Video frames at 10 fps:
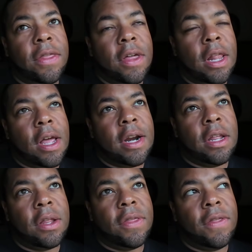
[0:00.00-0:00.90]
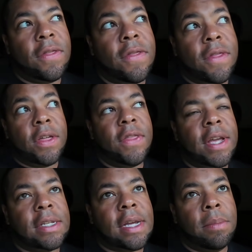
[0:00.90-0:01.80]
A lot of the
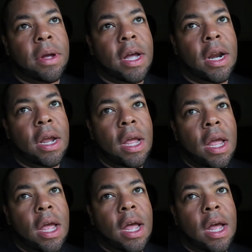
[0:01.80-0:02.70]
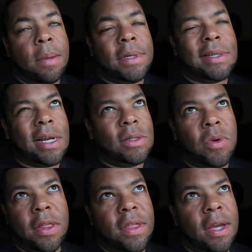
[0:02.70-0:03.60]
things I bought, besides
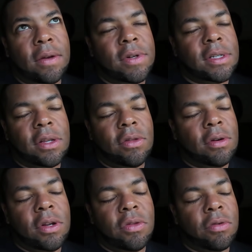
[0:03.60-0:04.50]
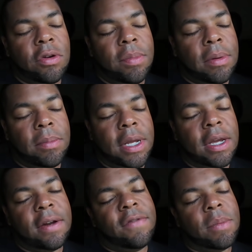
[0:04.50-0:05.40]
one thing, was a new throw
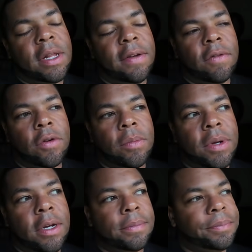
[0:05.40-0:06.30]
blanket for my living room. But